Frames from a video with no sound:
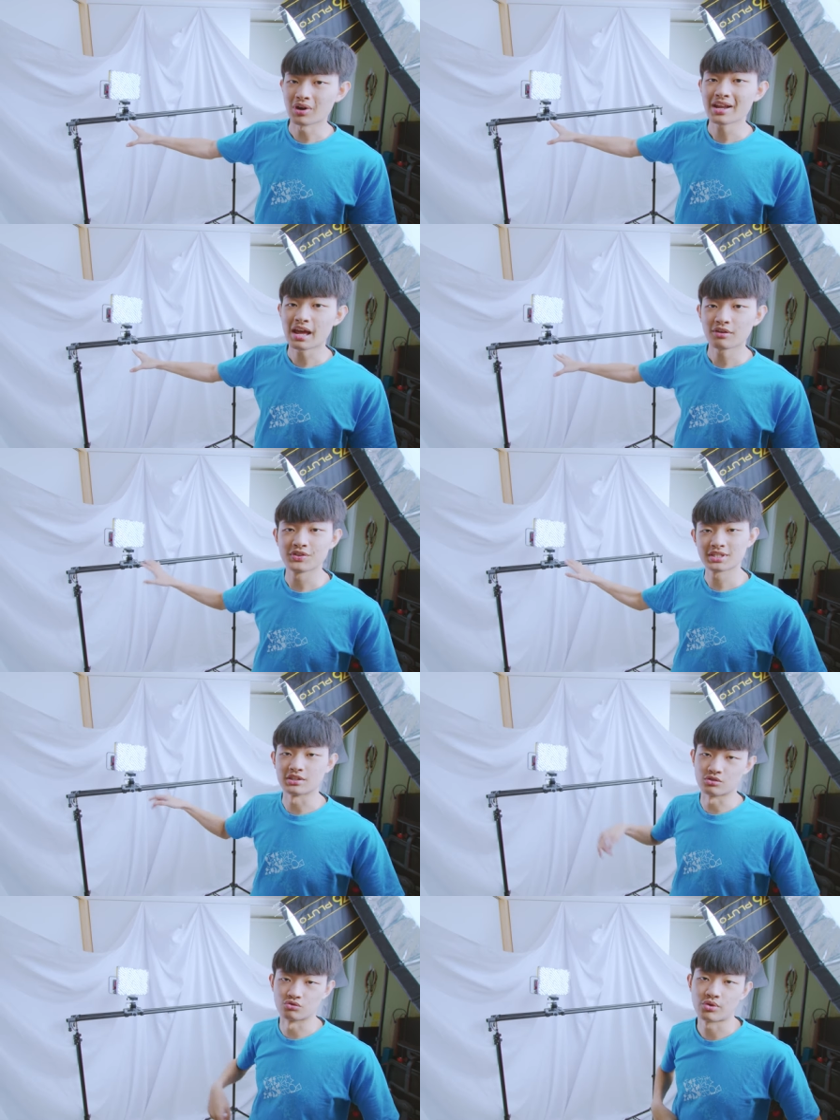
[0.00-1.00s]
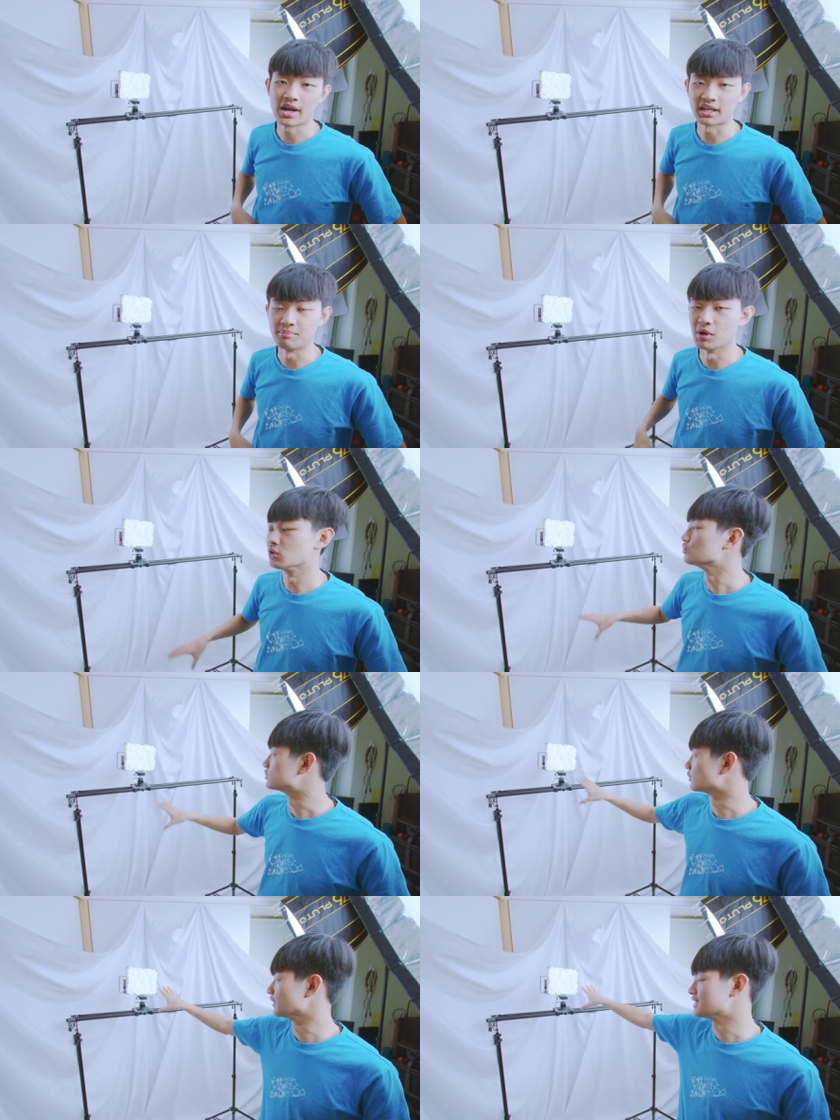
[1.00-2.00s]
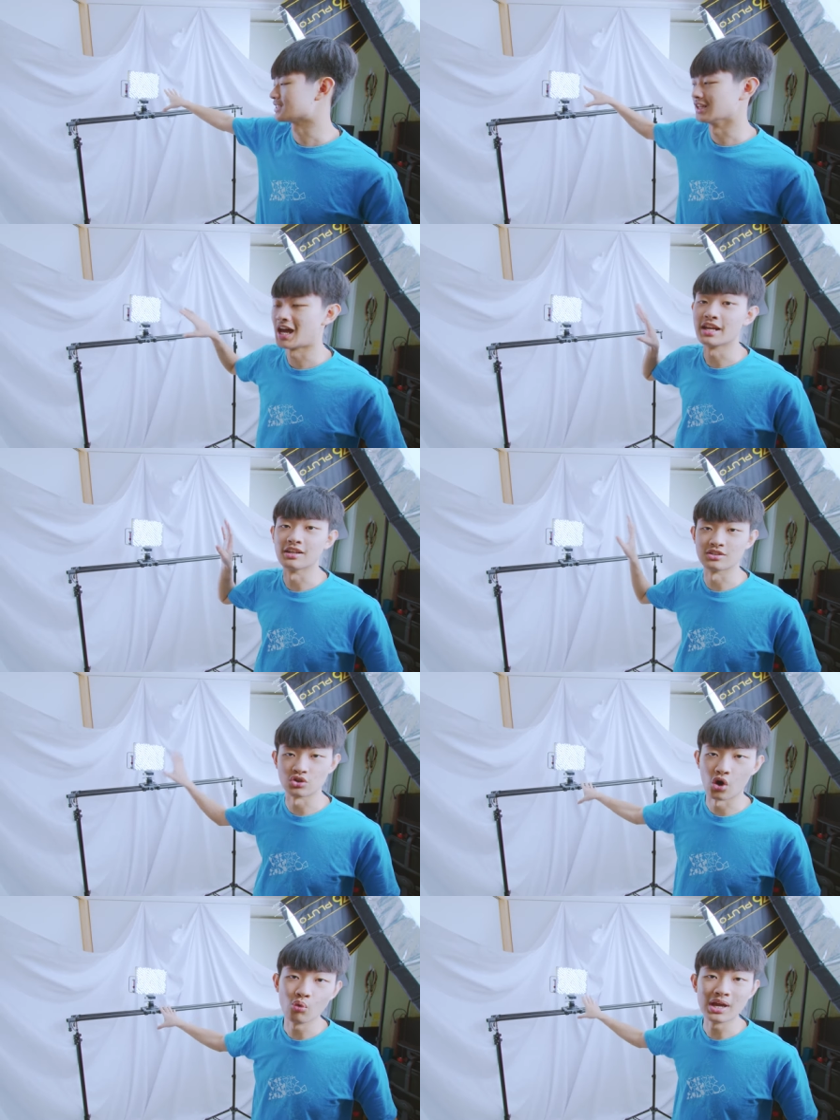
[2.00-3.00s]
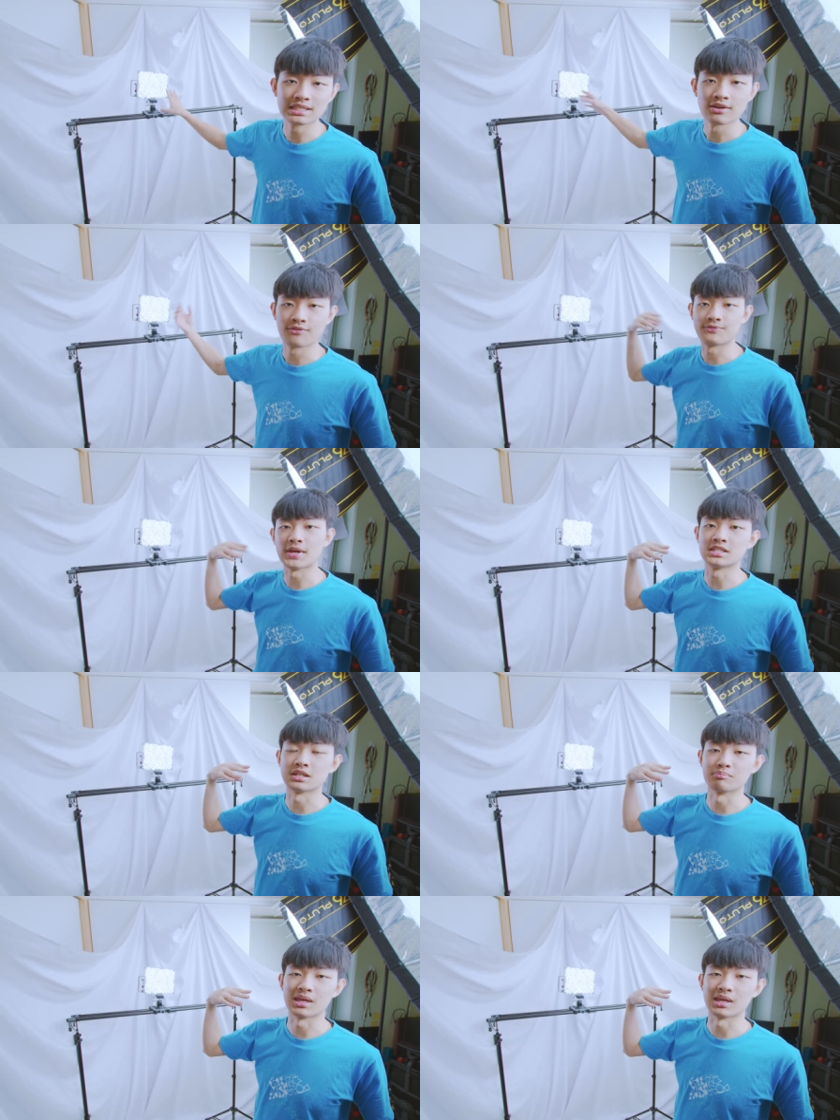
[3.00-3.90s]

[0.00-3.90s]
right now this is tracking mode, so this light is always facing